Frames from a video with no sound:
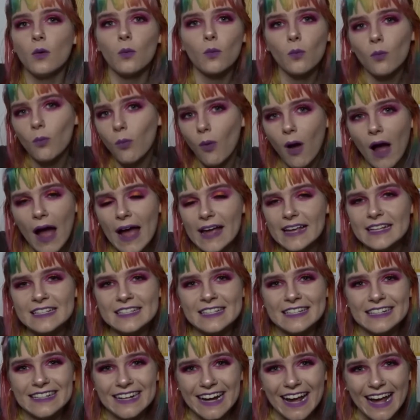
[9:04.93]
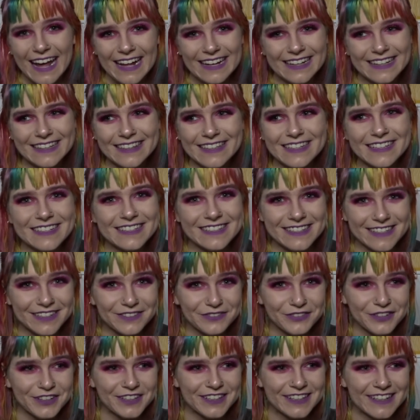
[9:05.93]
Why is it anything
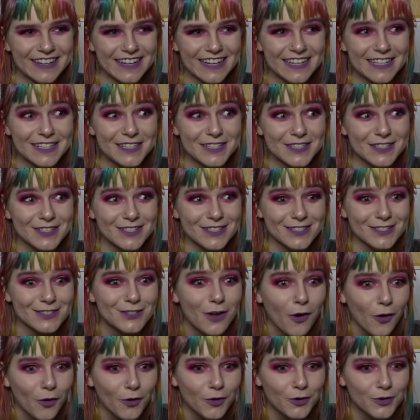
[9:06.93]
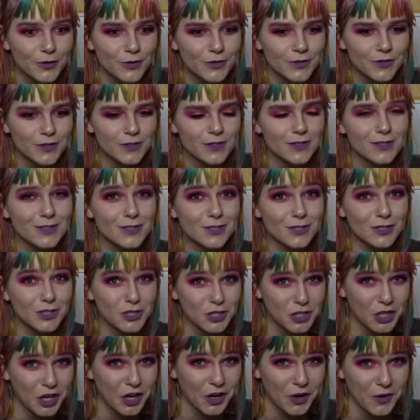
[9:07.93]
different? It's so
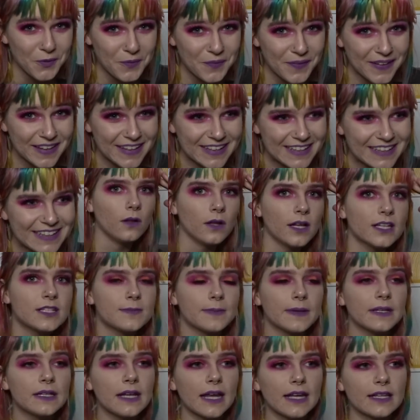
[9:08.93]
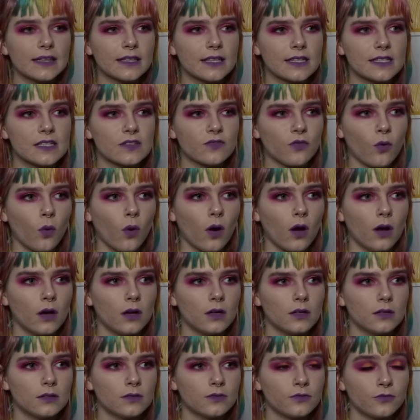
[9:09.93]
stupid. It's been like this
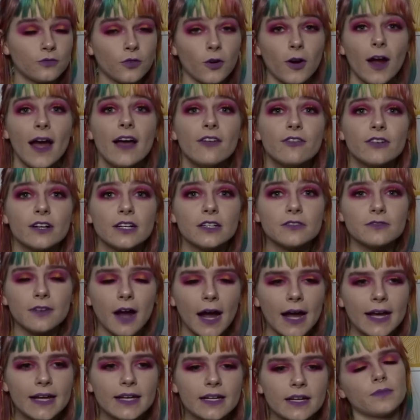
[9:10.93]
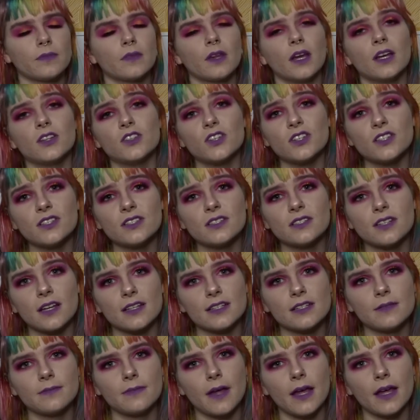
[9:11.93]
for forever, right? It just
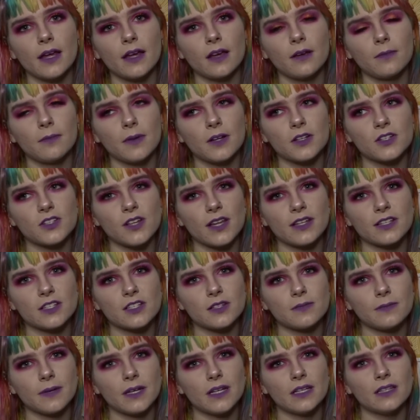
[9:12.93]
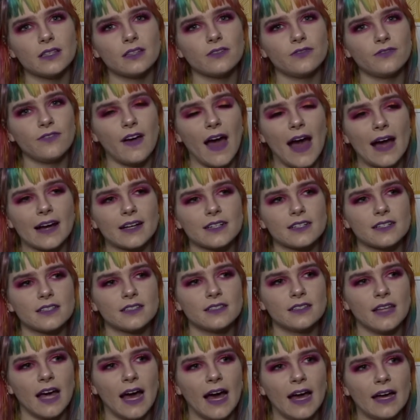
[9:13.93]
doesn't make much sense to me, the fact
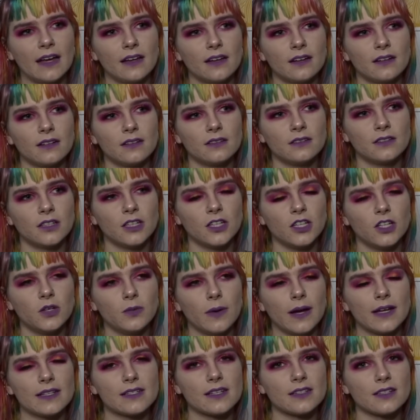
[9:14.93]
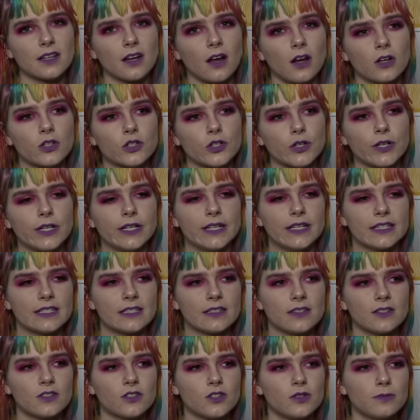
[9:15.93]
that the US as a country
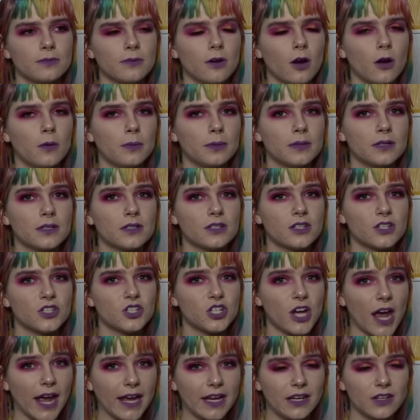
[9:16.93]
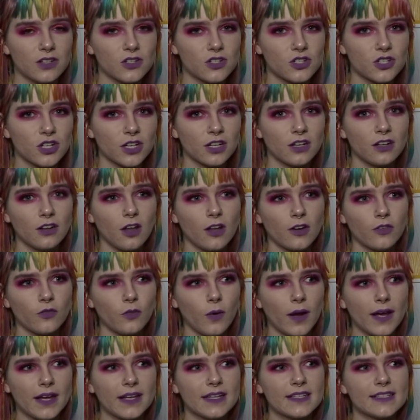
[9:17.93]
isn't super open to change in a lot of
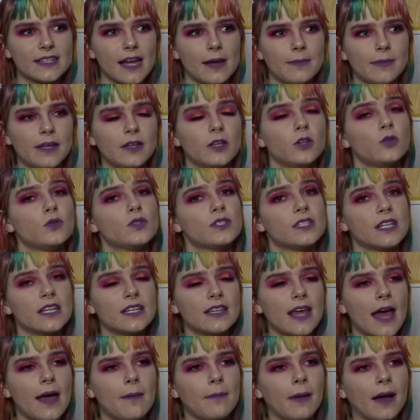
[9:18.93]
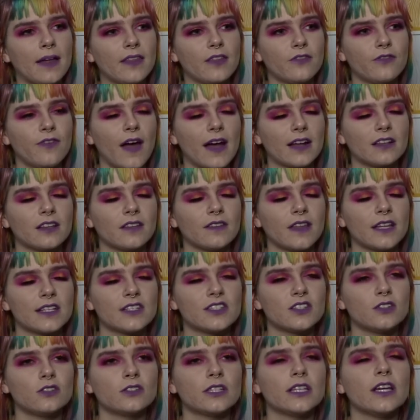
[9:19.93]
ways. I mean, you see that by the fact that they're
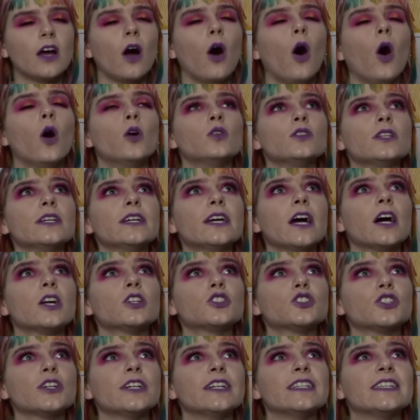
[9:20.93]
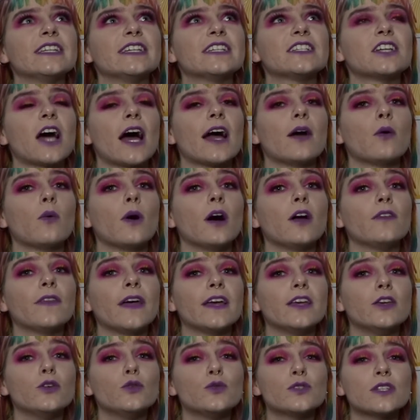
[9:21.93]
still the only country in the entire world
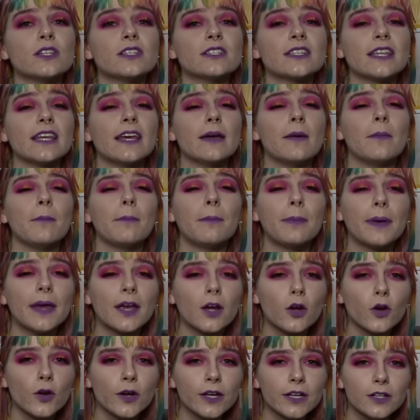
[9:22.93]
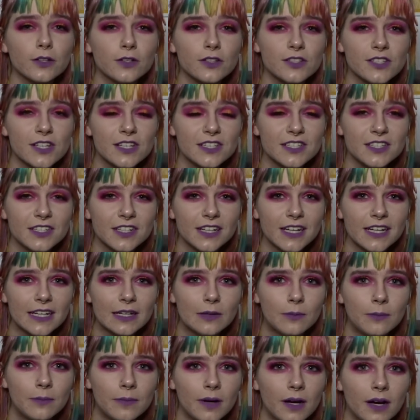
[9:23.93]
that uses the imperial
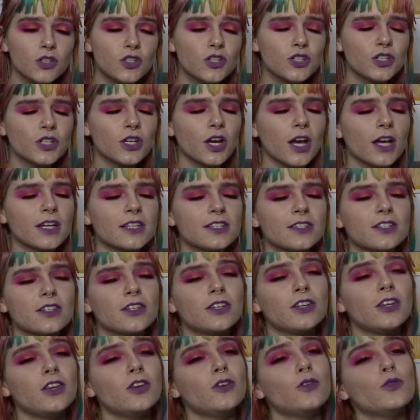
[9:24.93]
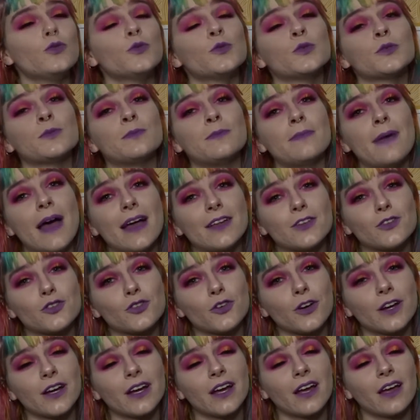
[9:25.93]
system. Just use
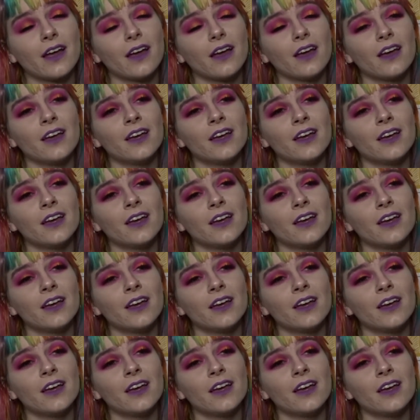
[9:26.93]
metric.